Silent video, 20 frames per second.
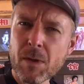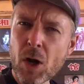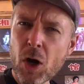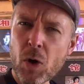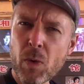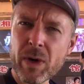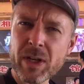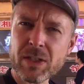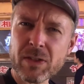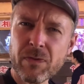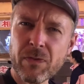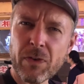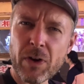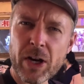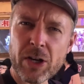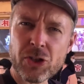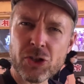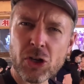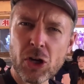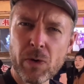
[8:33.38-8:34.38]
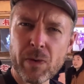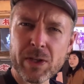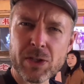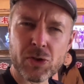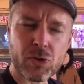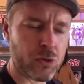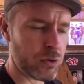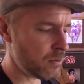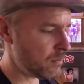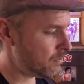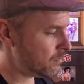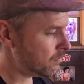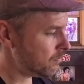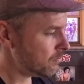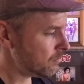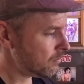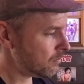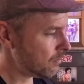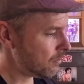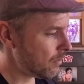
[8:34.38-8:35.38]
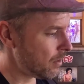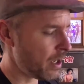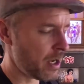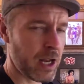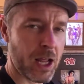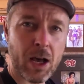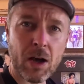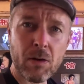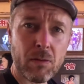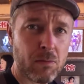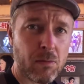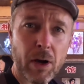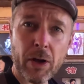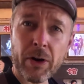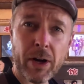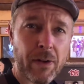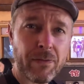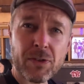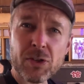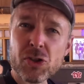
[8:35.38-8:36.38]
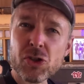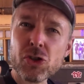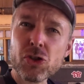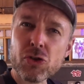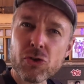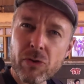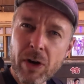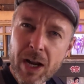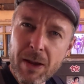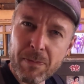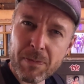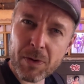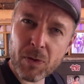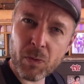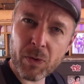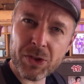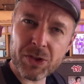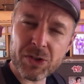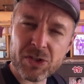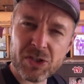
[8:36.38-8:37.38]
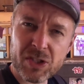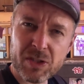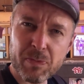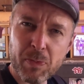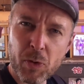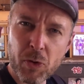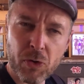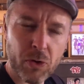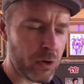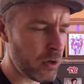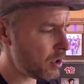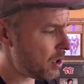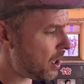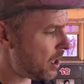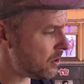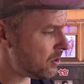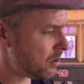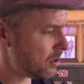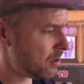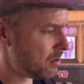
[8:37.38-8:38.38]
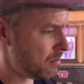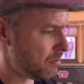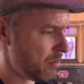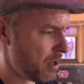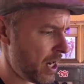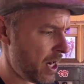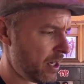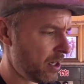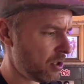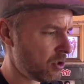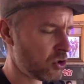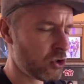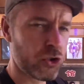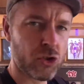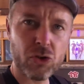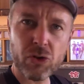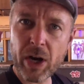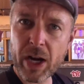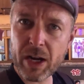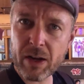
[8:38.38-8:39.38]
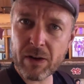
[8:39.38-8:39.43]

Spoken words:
Always fresh, always good. And now I don't have to scrape it with the spoon, I just eat it straight